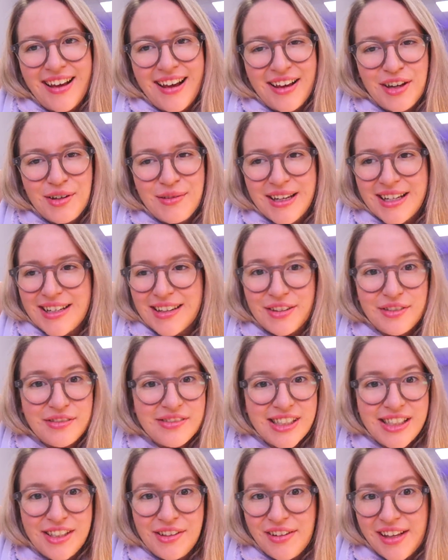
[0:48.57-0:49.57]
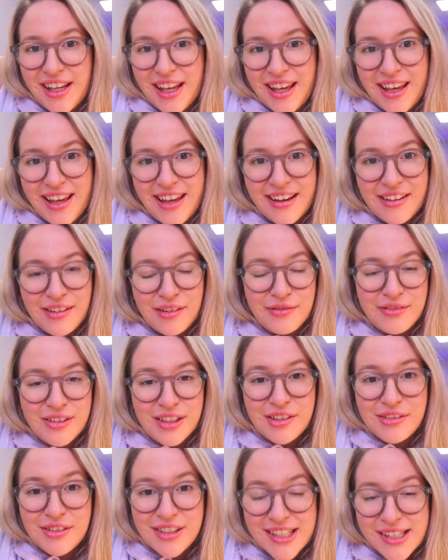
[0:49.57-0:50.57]
I hope you had a lovely new year, a lovely
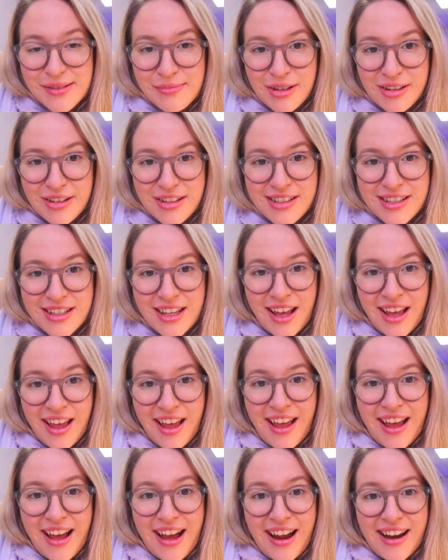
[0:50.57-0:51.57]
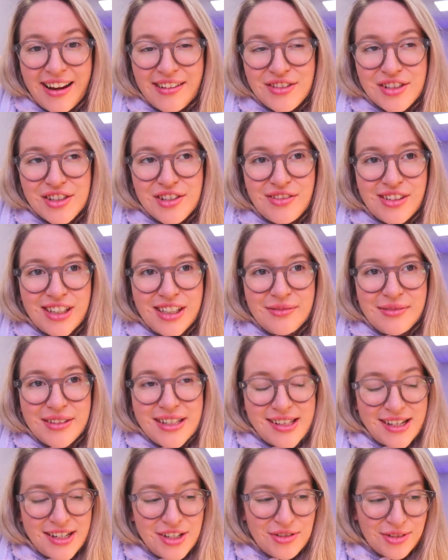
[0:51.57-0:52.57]
Christmas. I have just filmed
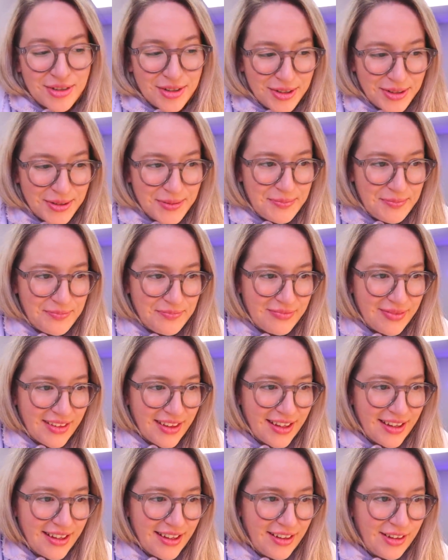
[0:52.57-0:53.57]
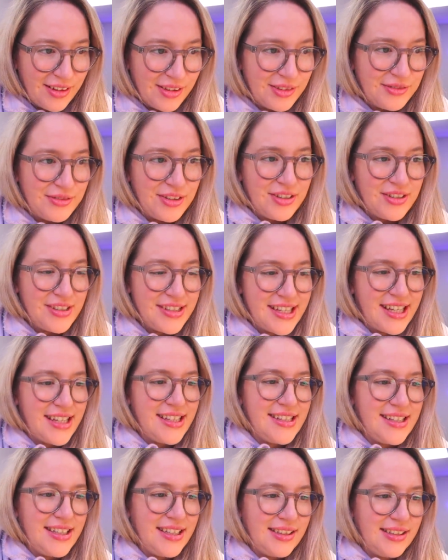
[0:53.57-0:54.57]
this intro on the wrong
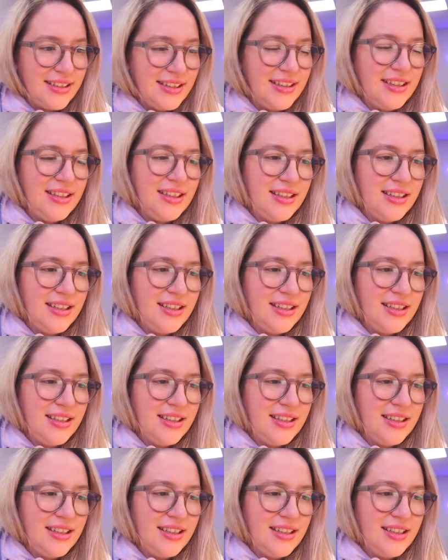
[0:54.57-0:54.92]
setting.